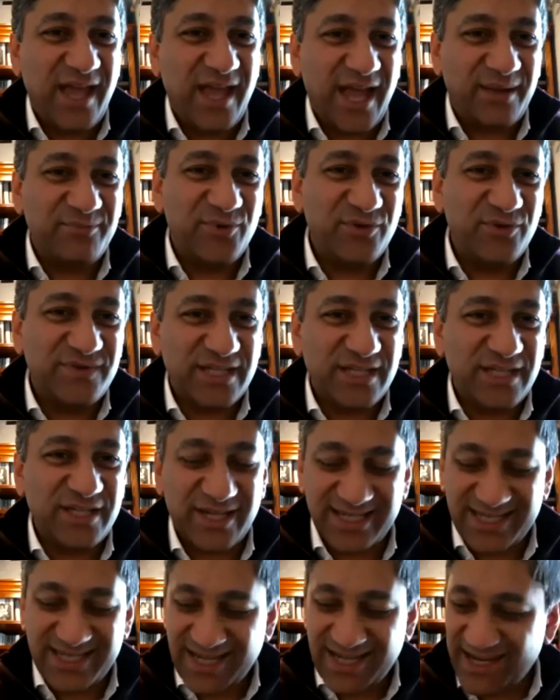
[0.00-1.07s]
and moved
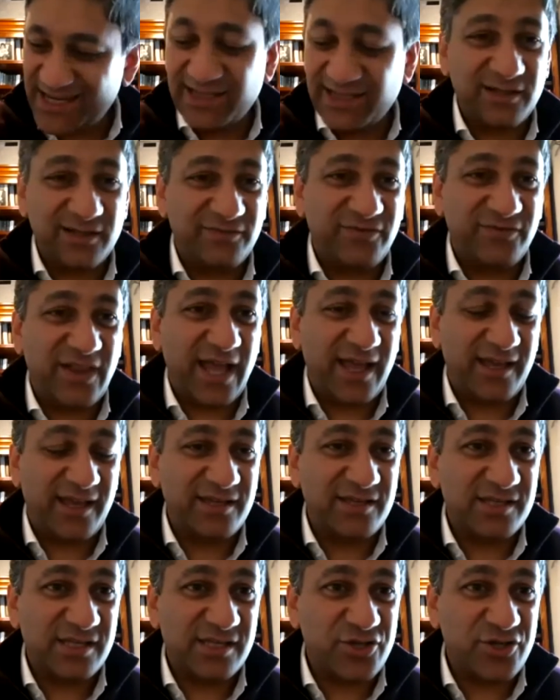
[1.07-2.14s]
into a tiny little flat
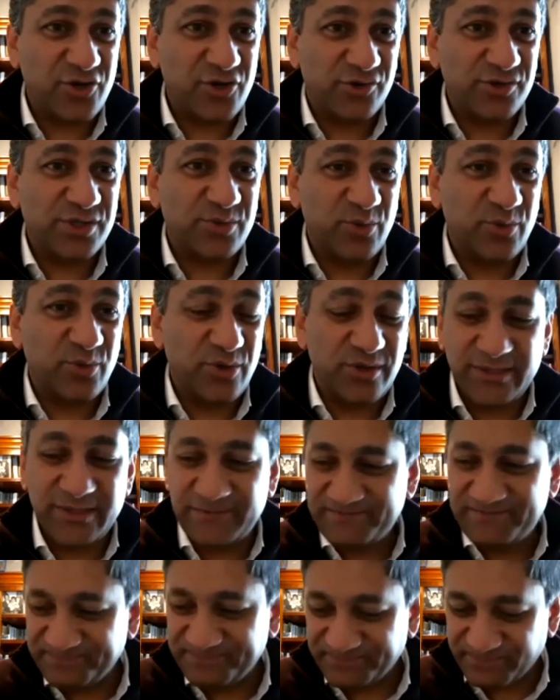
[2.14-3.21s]
in St John's Wood,
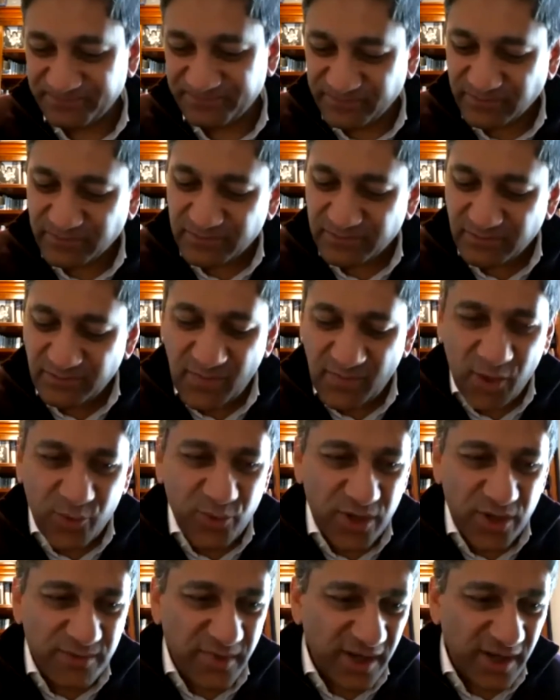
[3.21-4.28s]

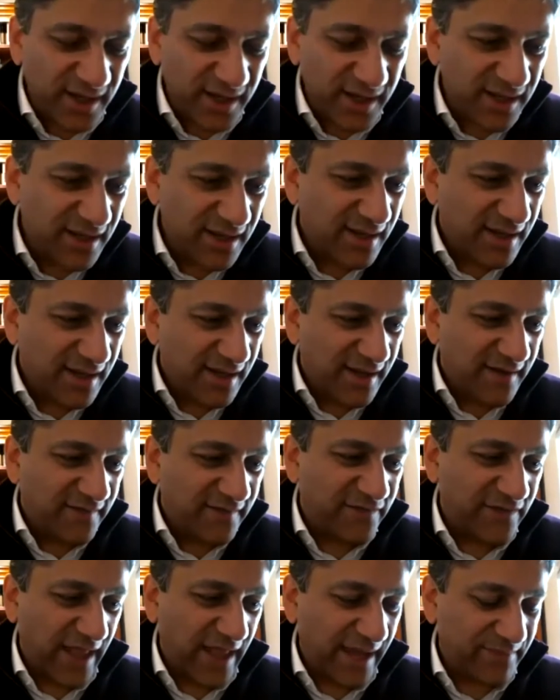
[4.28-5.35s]
where my
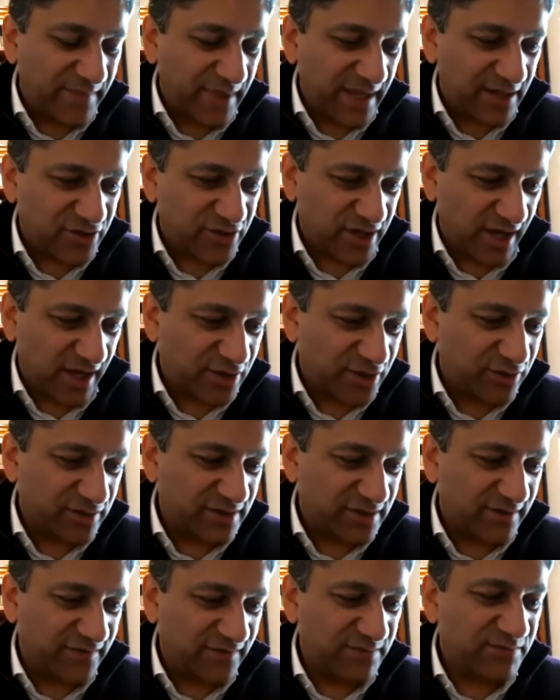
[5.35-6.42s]
flatmate, a guy called
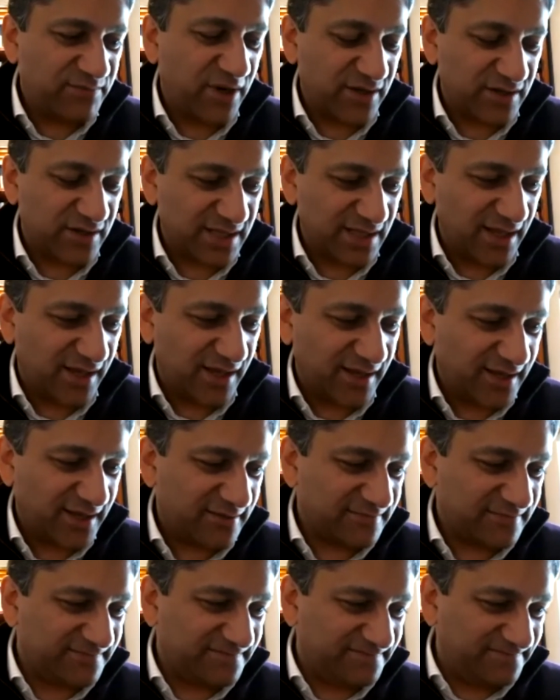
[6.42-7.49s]
David Barzilai,
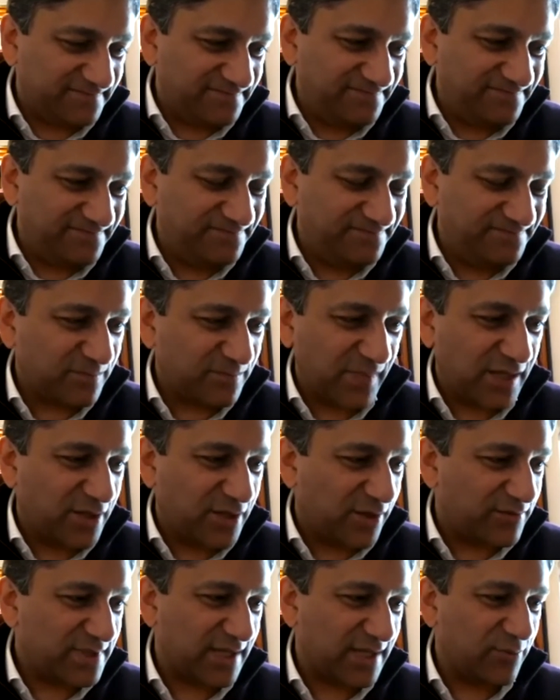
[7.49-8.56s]
you
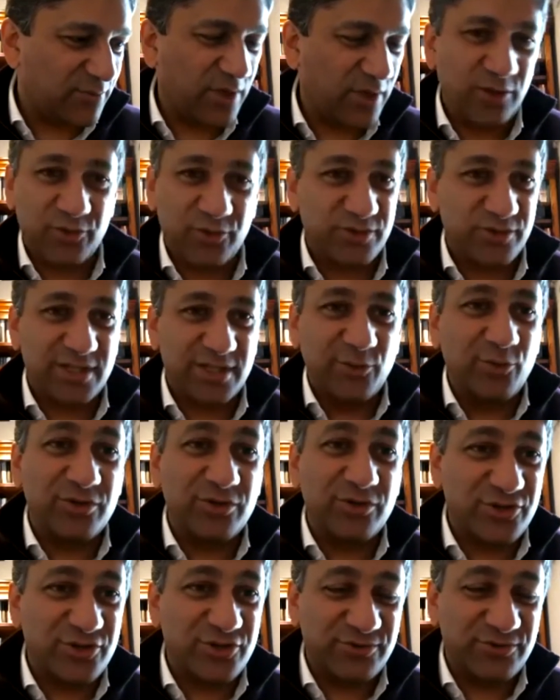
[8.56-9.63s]
know, saying, well, go to the
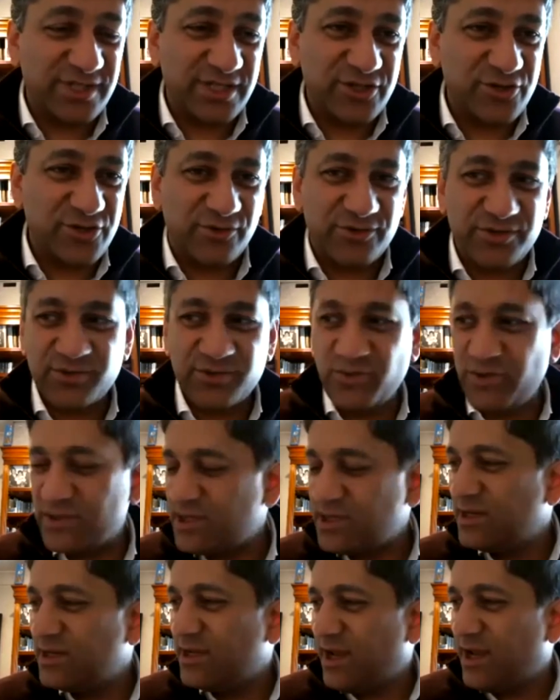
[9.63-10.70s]
local show, St John's Wood.
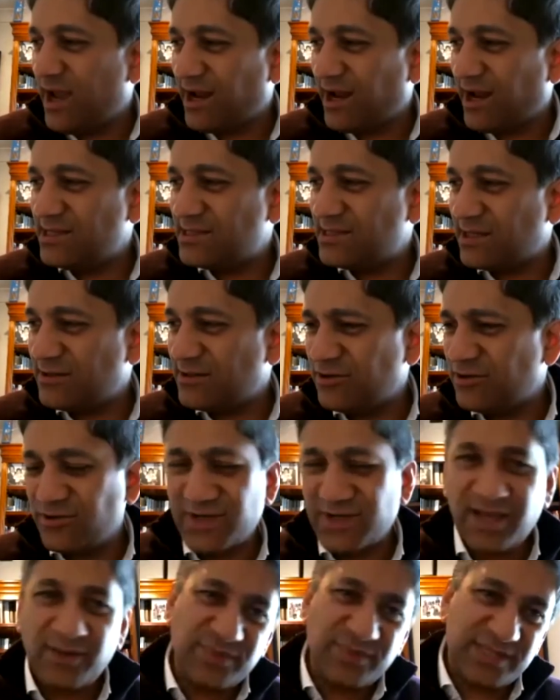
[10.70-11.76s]
And he said, no,
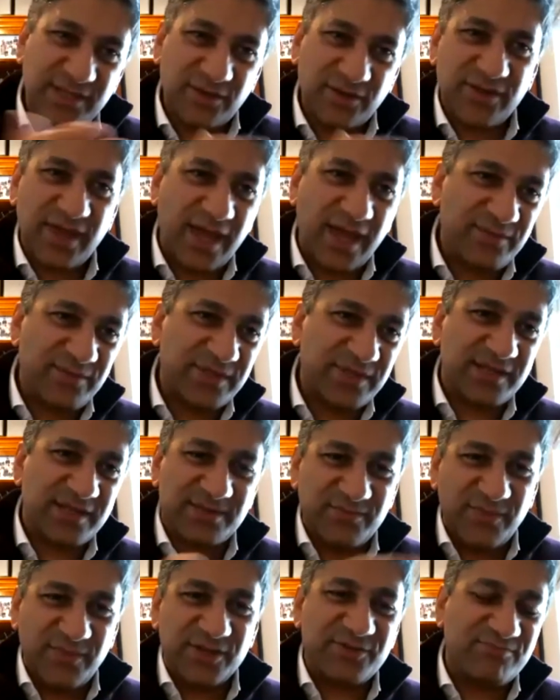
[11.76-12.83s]
come to Southampton. It's
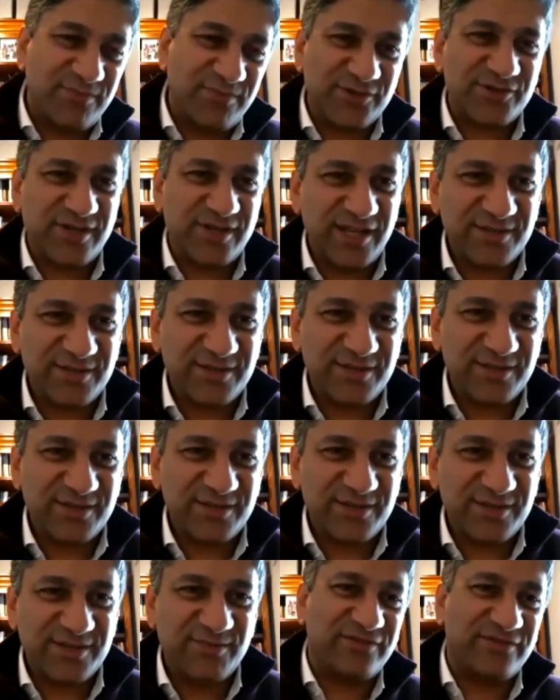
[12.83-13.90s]
much, much nicer,
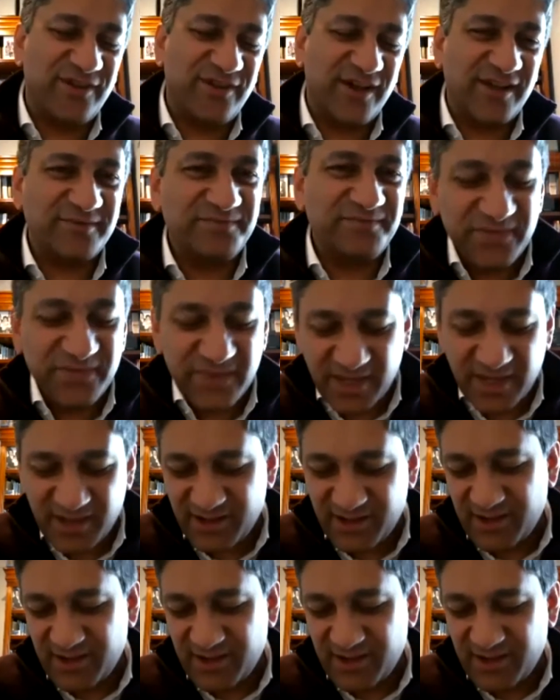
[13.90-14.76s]
much better fun.